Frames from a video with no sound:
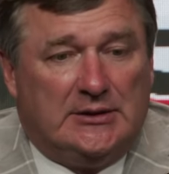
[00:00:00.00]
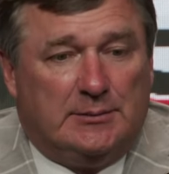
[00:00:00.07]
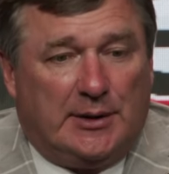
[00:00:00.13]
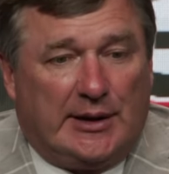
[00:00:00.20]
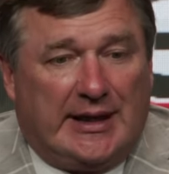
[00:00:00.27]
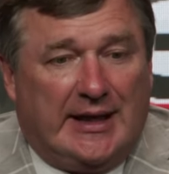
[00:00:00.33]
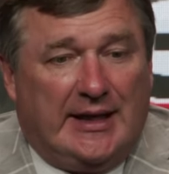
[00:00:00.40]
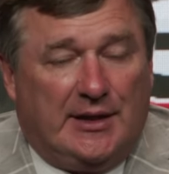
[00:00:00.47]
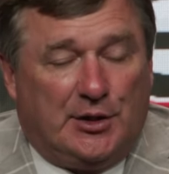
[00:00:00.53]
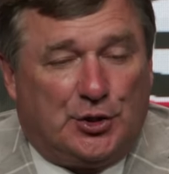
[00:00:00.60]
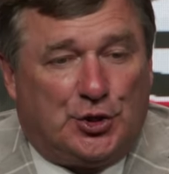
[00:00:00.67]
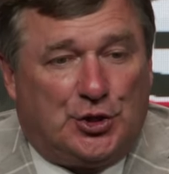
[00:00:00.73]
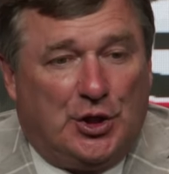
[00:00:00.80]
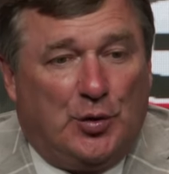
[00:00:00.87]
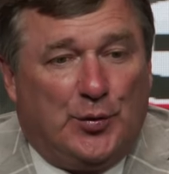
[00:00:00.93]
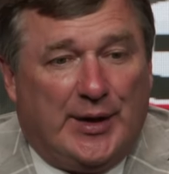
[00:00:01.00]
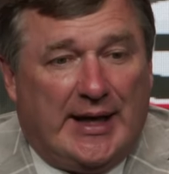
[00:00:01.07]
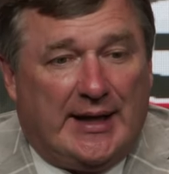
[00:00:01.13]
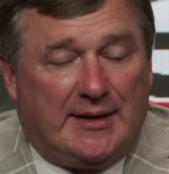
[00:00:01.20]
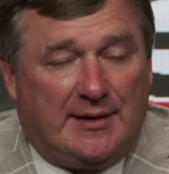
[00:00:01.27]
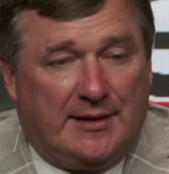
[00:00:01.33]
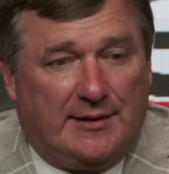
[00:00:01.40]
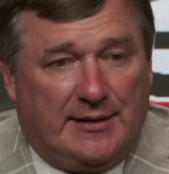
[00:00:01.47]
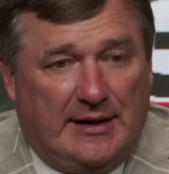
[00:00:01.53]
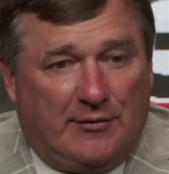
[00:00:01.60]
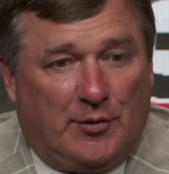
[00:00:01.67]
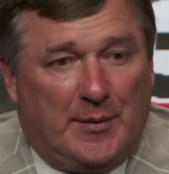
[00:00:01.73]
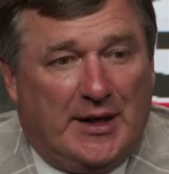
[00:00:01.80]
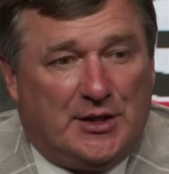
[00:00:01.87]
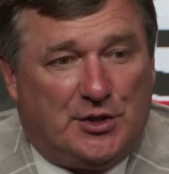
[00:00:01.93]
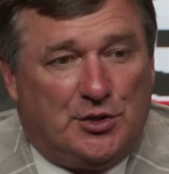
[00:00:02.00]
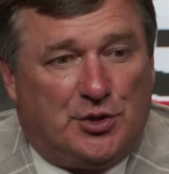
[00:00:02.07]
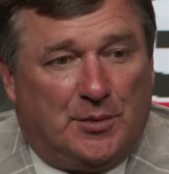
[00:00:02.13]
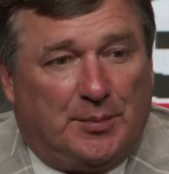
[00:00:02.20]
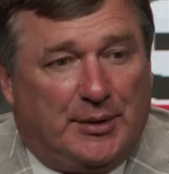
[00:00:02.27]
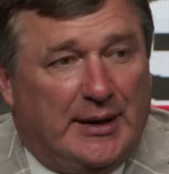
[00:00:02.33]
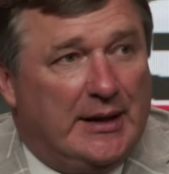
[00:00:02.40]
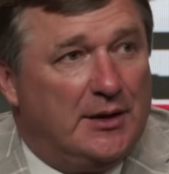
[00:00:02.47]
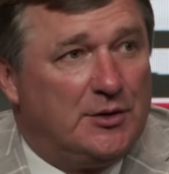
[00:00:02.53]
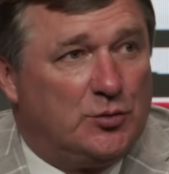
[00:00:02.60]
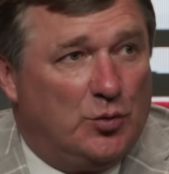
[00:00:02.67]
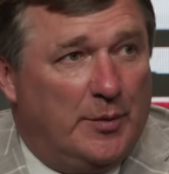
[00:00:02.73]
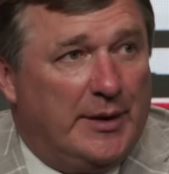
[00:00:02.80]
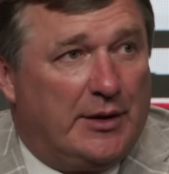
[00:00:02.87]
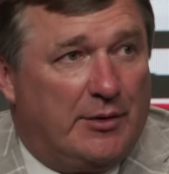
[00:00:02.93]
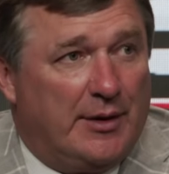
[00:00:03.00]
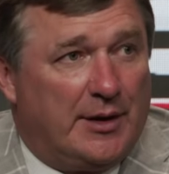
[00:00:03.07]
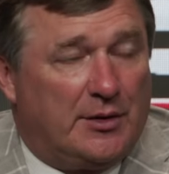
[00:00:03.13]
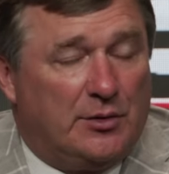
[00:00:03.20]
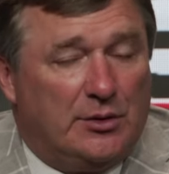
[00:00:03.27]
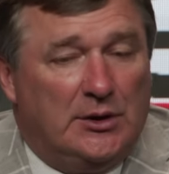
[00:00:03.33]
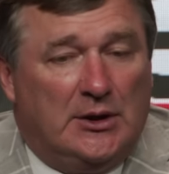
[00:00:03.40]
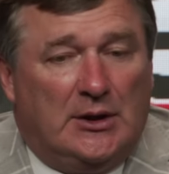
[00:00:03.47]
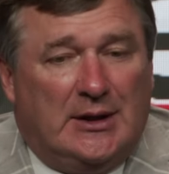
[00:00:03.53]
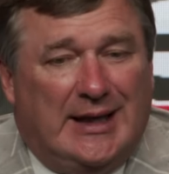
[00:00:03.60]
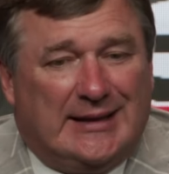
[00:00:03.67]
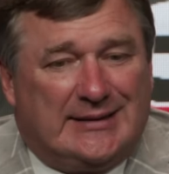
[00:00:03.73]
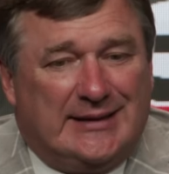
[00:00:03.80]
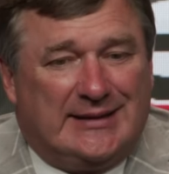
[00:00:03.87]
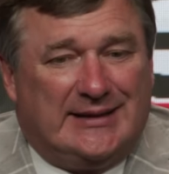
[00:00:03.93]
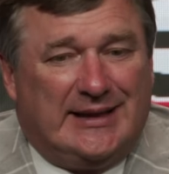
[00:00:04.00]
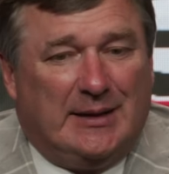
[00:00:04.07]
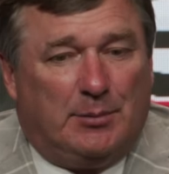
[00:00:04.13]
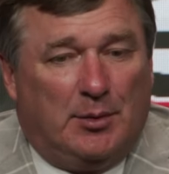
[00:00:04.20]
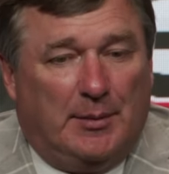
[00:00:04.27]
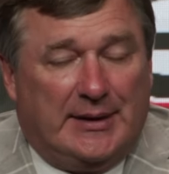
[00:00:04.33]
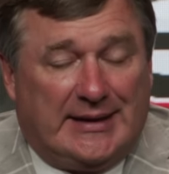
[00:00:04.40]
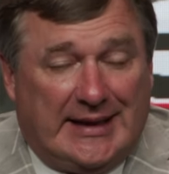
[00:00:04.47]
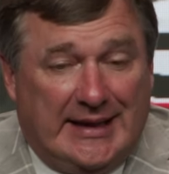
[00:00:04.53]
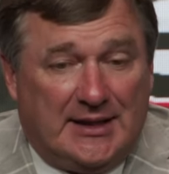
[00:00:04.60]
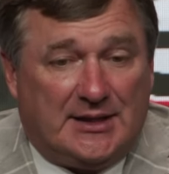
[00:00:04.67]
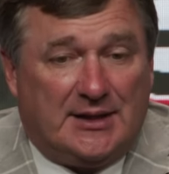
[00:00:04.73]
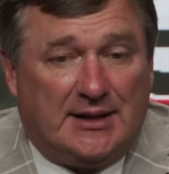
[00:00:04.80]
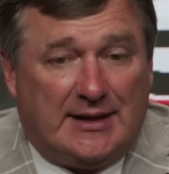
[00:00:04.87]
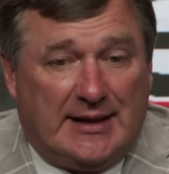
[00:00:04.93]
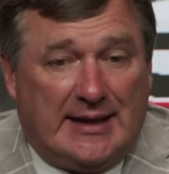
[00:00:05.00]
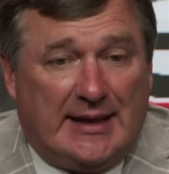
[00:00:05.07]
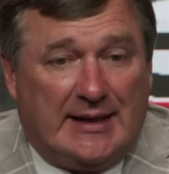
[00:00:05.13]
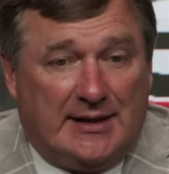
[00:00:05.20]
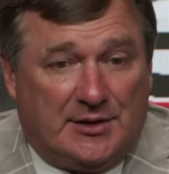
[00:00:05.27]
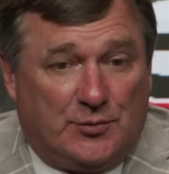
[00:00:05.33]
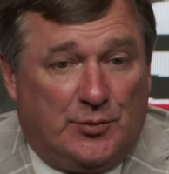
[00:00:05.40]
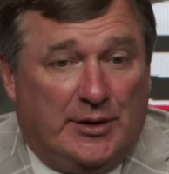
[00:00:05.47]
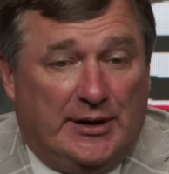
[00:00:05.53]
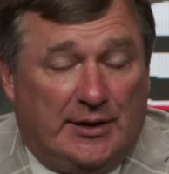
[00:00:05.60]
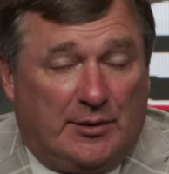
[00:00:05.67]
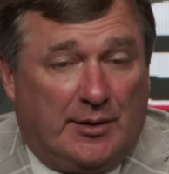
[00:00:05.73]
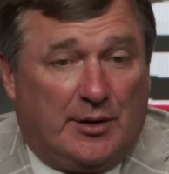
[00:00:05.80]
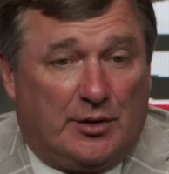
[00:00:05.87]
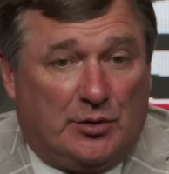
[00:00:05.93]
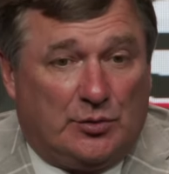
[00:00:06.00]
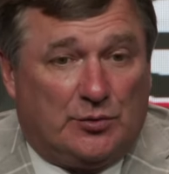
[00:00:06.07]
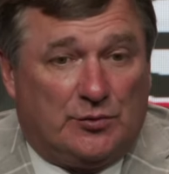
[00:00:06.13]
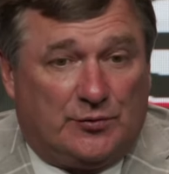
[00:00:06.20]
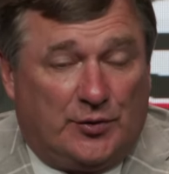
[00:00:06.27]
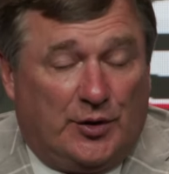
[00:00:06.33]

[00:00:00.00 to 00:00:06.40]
But getting to show that information to players will be critical. I think the implementation of that is really critical